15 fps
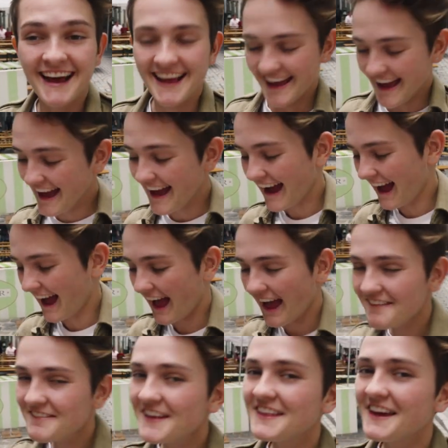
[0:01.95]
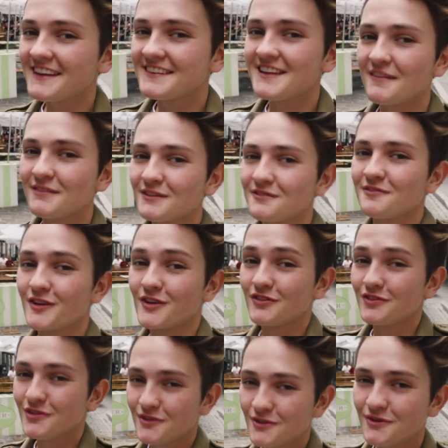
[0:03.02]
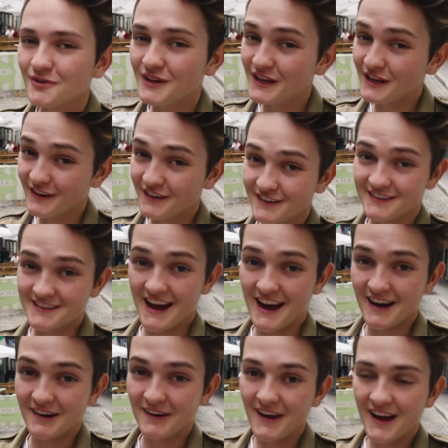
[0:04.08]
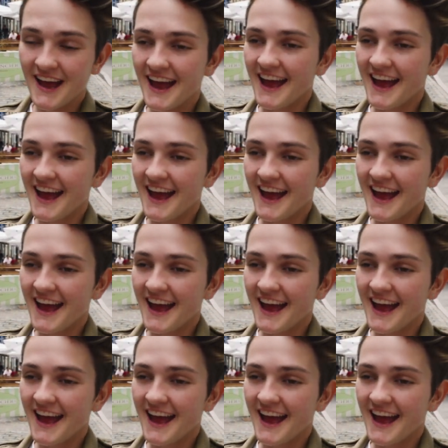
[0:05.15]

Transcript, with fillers: I've had the S seven for two years now,